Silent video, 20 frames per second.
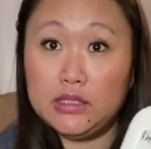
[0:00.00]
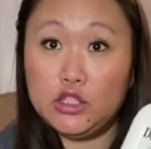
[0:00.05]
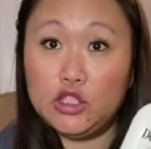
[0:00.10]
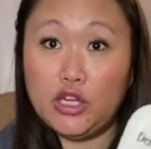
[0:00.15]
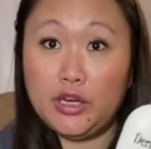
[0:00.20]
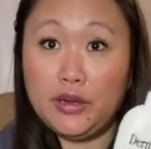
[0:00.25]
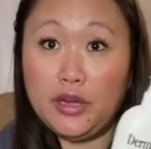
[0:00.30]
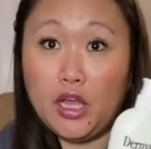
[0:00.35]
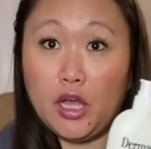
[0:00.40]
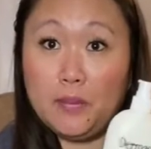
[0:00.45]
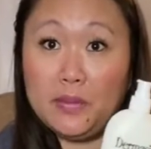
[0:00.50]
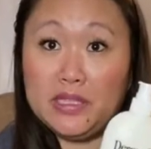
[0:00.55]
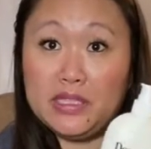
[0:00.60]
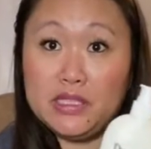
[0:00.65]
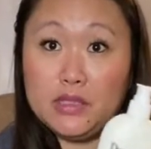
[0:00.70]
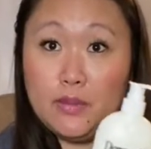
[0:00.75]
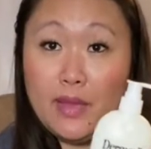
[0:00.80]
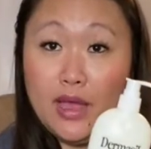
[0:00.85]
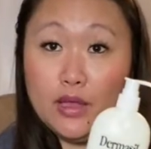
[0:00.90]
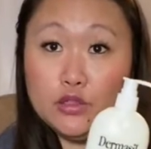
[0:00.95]
cherry almond
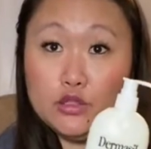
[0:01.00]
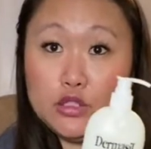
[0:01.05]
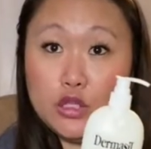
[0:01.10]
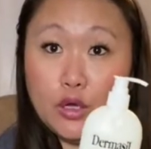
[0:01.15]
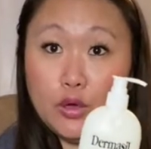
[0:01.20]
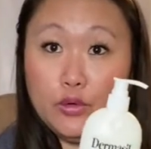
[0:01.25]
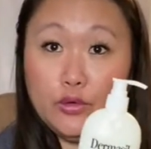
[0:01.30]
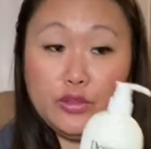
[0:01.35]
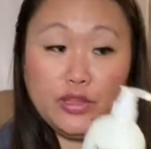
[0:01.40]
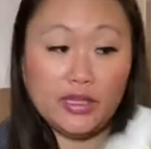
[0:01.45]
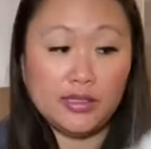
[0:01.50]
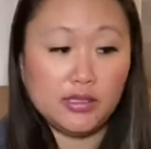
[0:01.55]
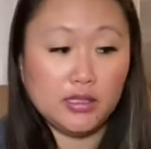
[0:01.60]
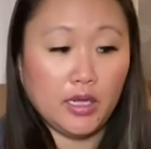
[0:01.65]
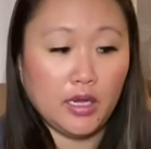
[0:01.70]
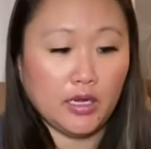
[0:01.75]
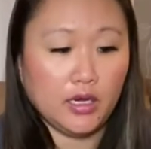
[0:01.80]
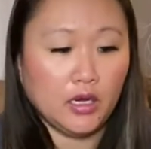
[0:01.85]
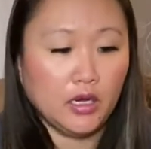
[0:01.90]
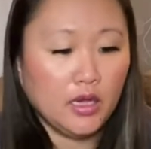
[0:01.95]
smell. So that's
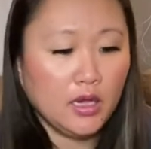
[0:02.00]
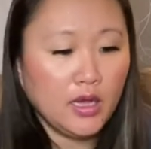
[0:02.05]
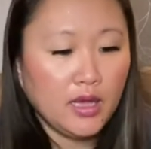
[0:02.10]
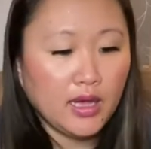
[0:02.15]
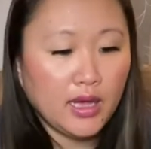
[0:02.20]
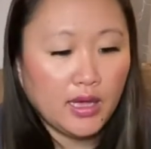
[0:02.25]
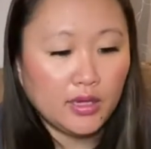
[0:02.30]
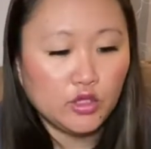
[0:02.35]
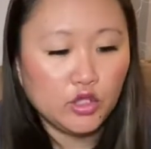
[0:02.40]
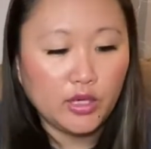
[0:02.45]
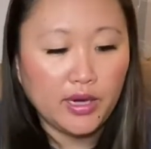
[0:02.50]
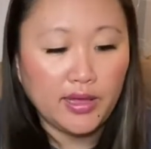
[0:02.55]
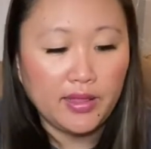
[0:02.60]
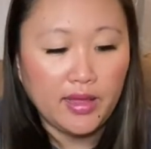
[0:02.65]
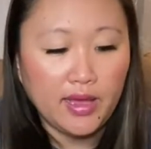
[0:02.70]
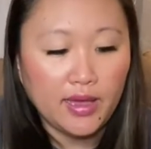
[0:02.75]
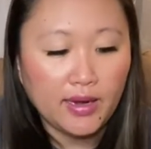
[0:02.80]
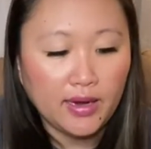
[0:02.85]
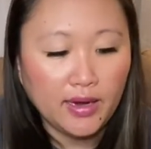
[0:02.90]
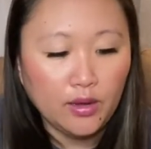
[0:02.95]
good. I'll try
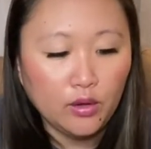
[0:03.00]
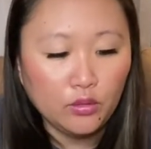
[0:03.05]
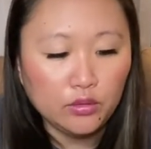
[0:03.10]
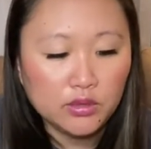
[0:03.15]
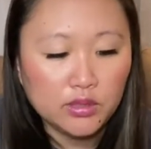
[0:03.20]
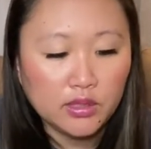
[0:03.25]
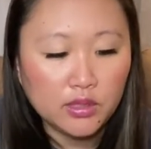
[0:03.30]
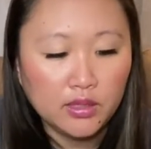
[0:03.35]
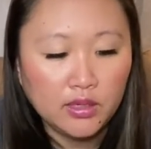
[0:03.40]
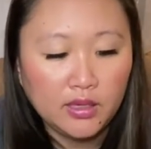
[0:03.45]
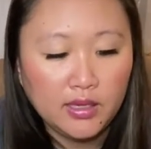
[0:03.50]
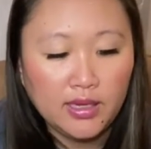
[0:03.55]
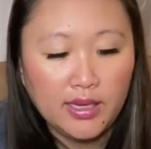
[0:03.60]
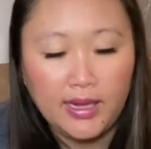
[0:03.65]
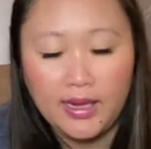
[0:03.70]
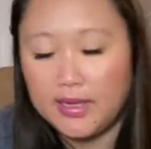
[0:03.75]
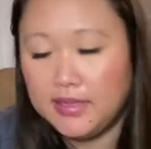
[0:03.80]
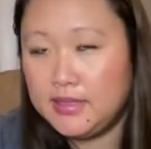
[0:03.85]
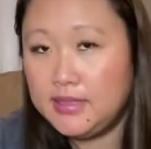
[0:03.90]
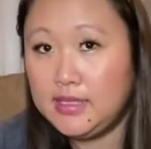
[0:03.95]
that out
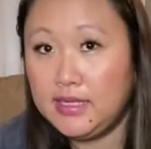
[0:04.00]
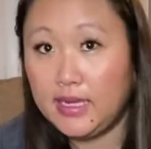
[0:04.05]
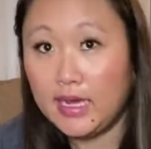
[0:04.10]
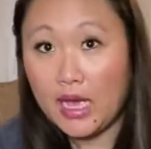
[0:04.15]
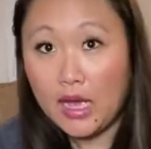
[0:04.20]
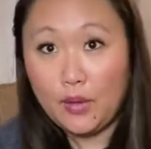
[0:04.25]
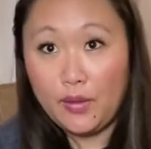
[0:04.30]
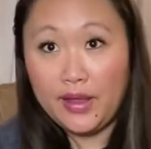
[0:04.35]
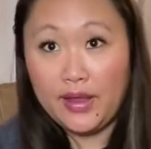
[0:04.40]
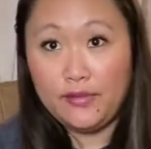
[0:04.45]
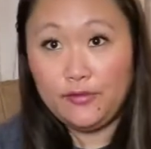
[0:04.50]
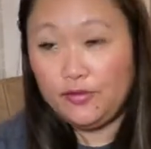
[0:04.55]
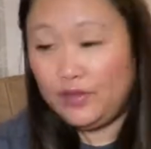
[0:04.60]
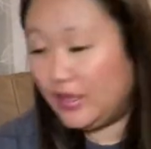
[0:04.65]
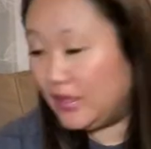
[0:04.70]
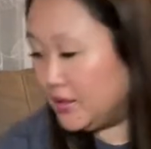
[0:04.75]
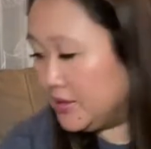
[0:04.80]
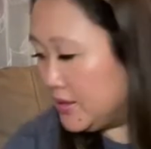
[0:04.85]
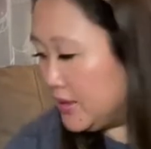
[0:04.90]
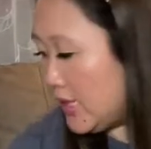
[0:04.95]
and see how it
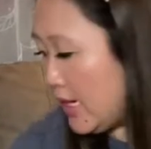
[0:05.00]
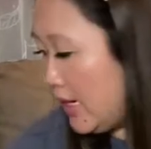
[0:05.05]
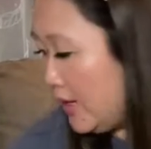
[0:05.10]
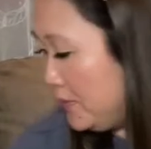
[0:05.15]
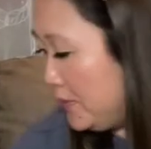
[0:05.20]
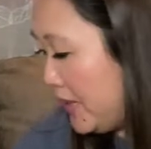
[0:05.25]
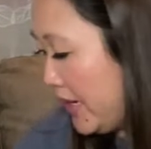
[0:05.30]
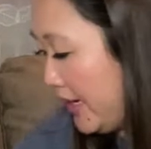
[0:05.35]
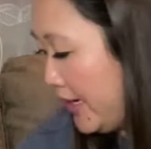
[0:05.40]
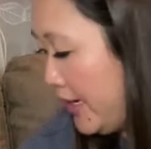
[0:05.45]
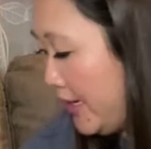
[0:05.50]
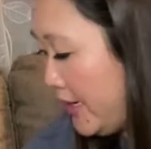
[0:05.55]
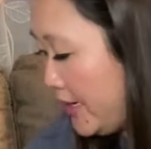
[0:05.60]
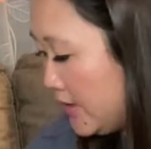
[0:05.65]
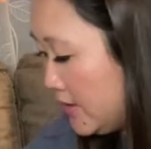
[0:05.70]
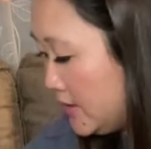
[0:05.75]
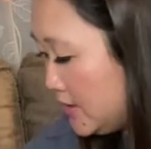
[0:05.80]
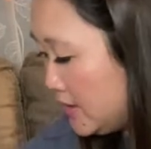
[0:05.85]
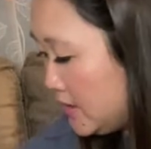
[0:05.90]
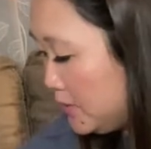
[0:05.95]
feels on my
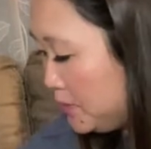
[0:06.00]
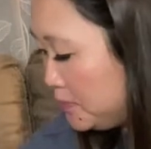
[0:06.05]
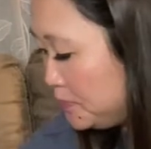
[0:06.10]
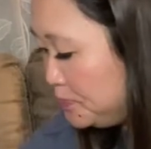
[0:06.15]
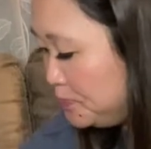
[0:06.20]
hands.